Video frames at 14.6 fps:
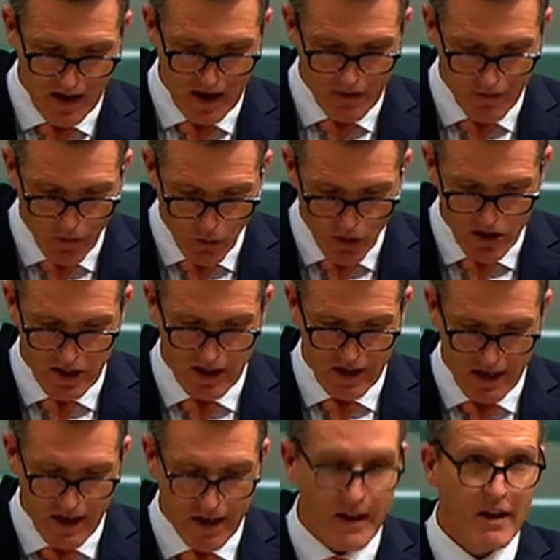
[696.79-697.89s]

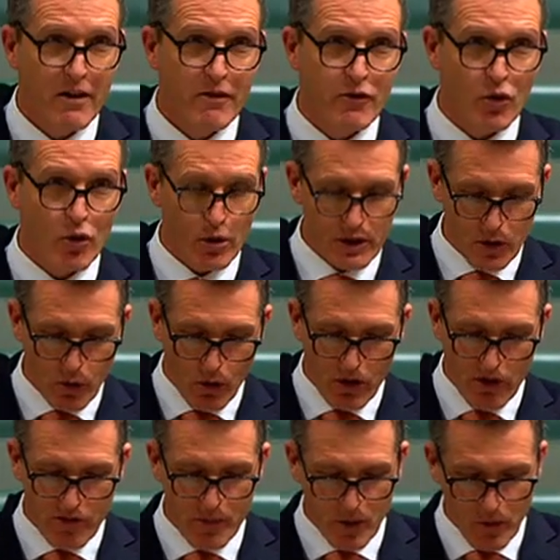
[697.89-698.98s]
Unfortunately, for all the talk
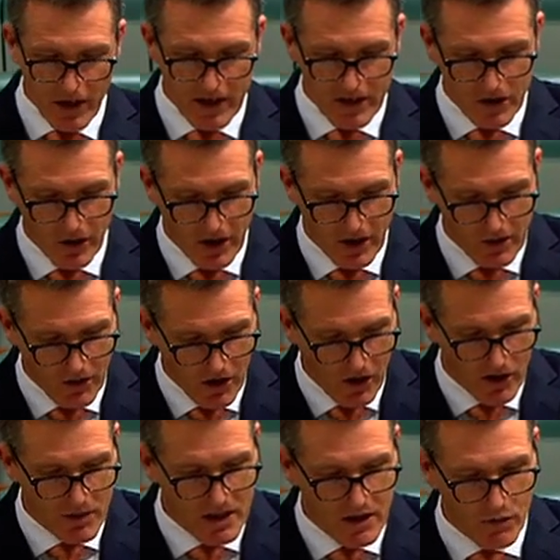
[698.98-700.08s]
of building a circular
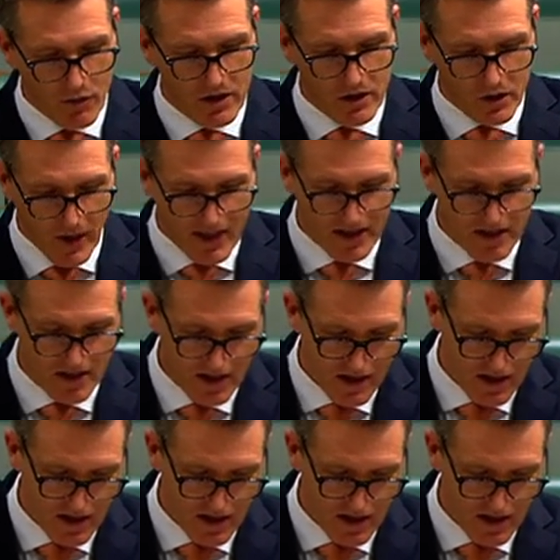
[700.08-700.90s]
economy that would address